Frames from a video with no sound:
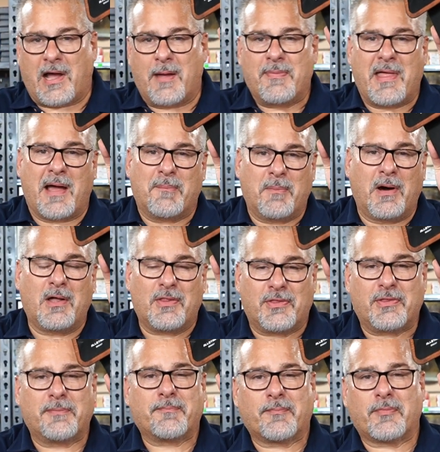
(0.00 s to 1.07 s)
time that
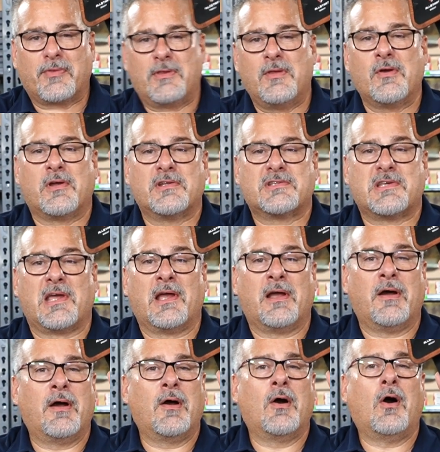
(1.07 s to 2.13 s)
month, you can say,
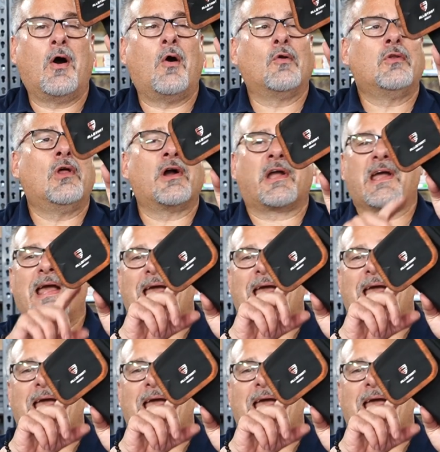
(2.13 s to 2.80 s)
oh, look,